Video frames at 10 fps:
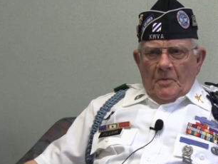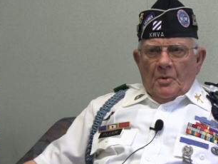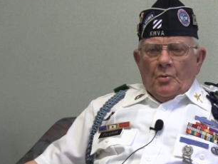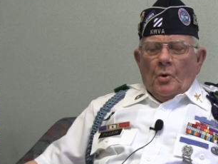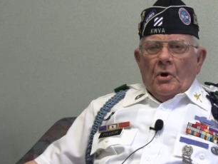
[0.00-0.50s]

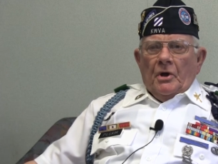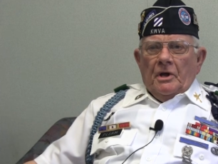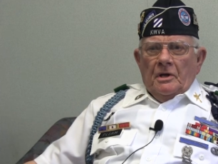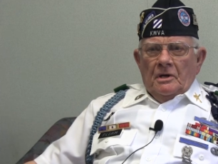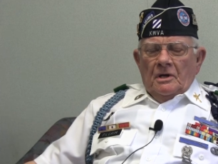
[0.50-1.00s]

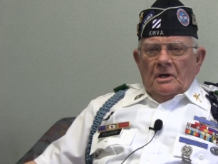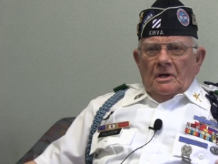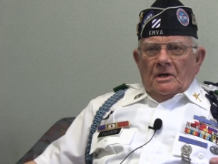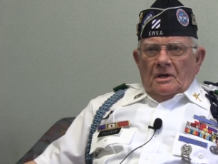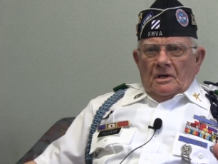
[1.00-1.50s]
February,
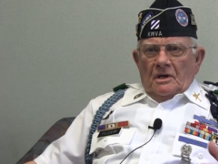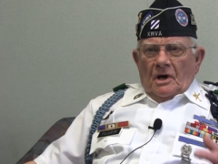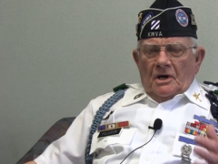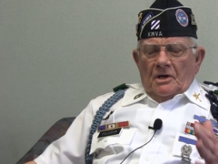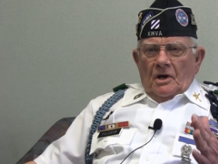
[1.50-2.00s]

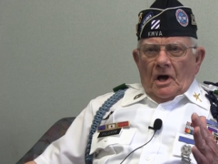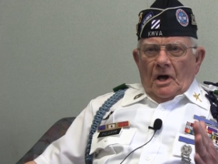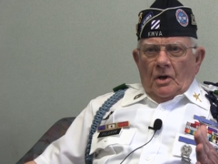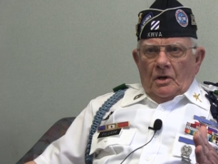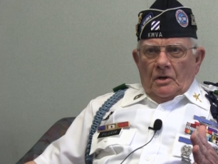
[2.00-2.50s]
I
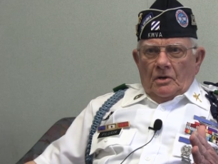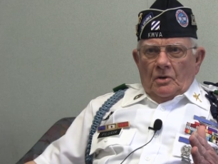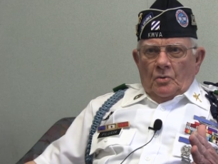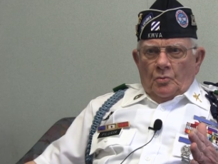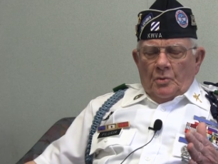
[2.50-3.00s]

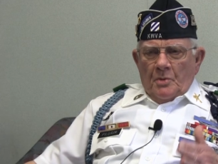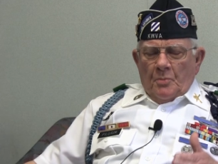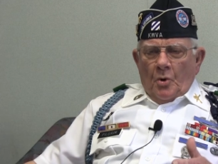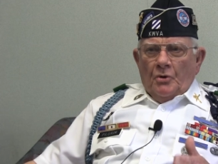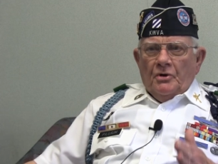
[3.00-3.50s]
I
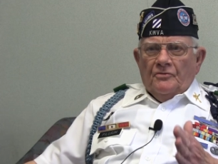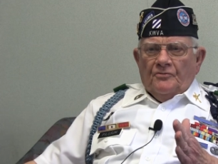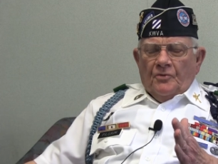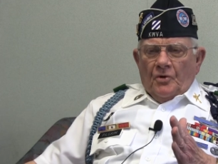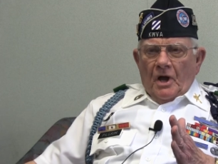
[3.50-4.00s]

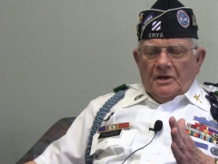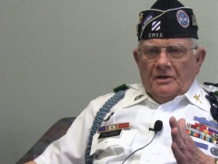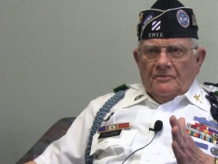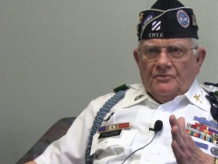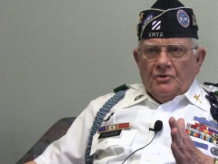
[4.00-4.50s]
reported for
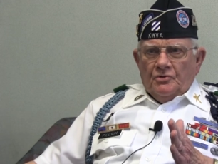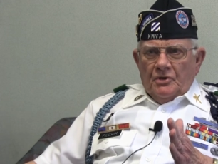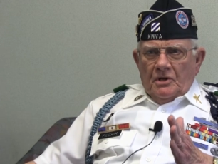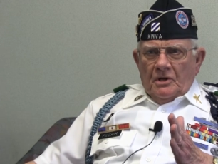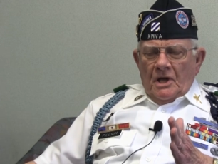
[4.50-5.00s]
active
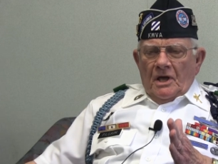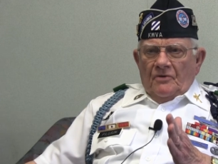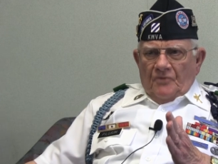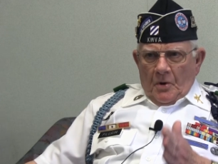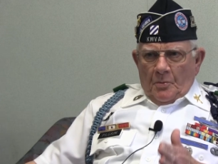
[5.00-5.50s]
duty
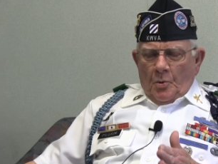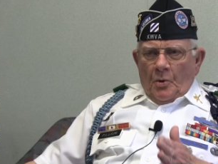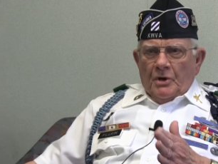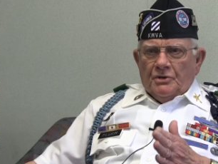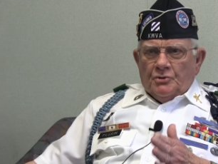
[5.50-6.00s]

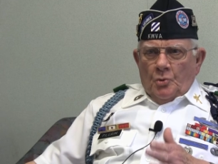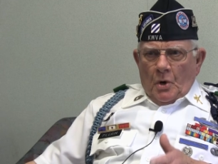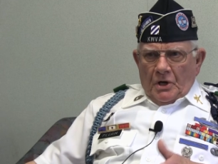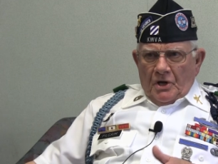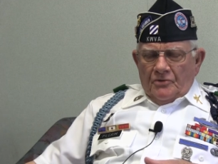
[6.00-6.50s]
February
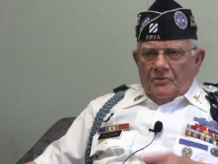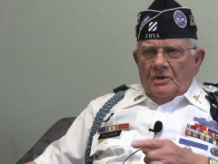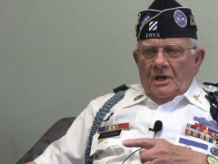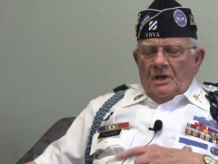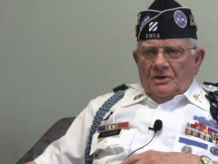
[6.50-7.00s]
20th,
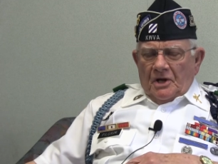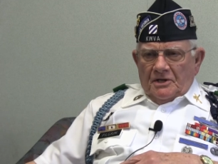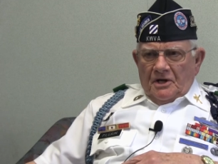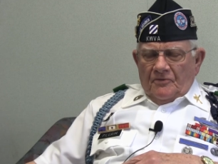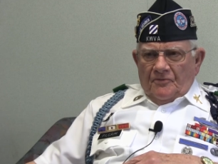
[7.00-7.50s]

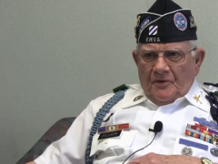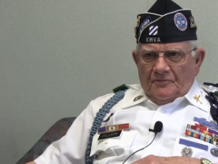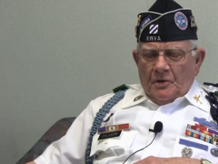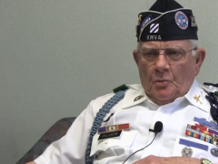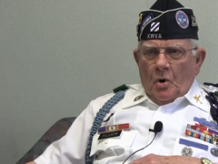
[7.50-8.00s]

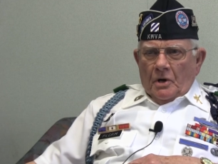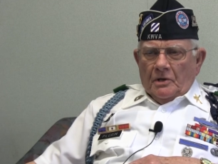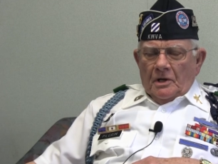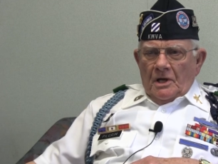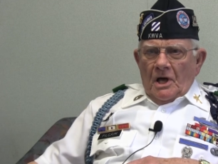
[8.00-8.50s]

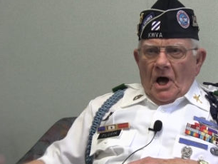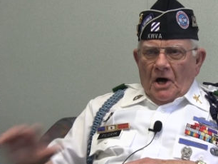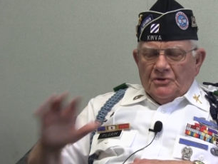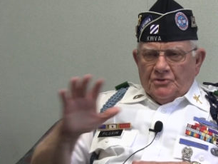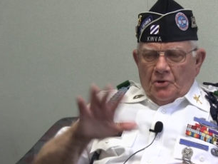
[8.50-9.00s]
1951.
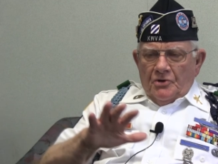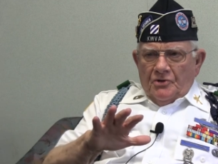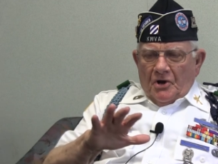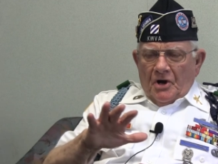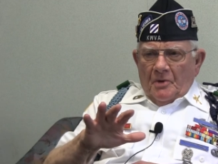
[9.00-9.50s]
I
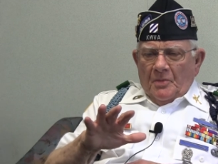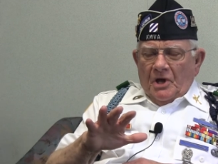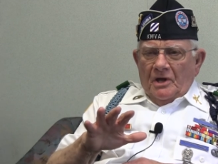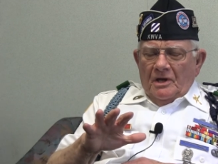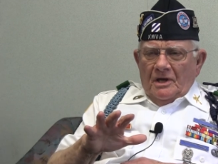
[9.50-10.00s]
joined the
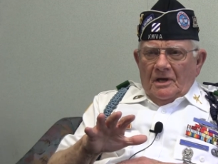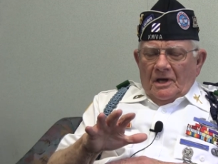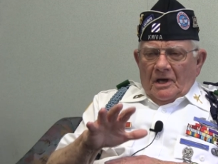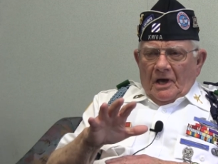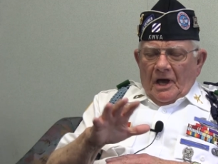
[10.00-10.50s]
army
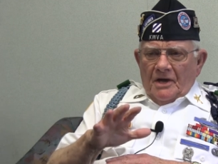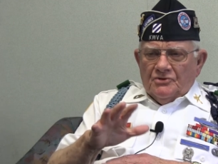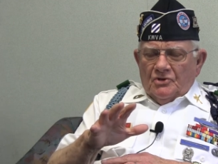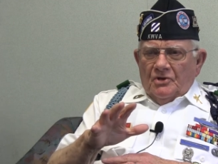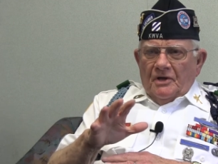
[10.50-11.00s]

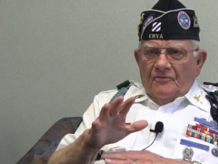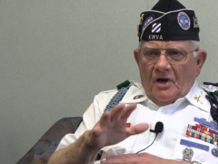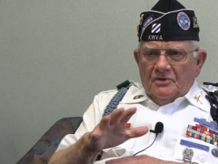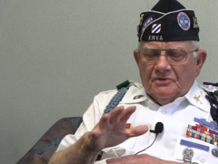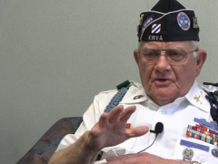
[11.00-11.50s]
actually
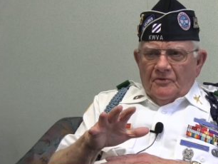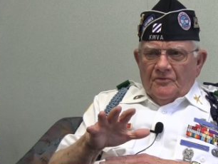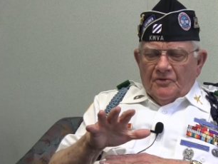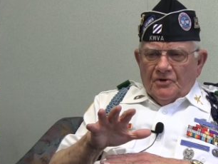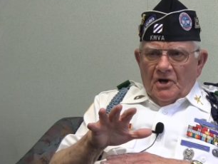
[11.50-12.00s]

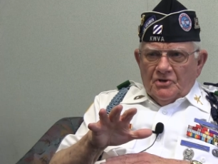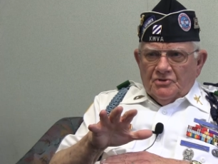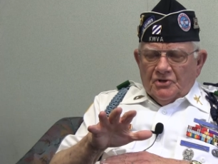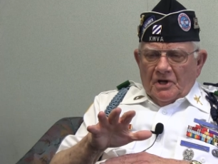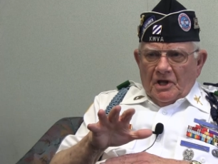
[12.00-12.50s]
volunteer
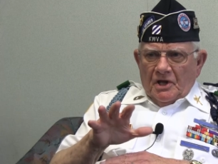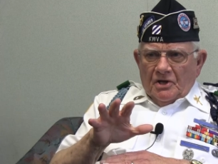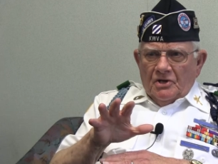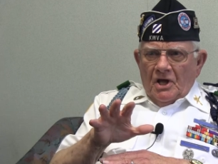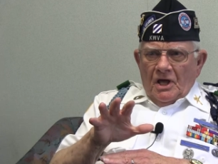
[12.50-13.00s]
production
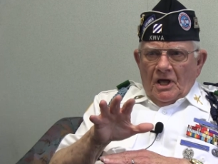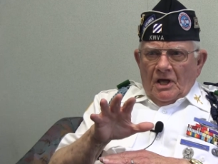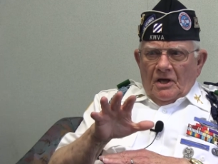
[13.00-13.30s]
in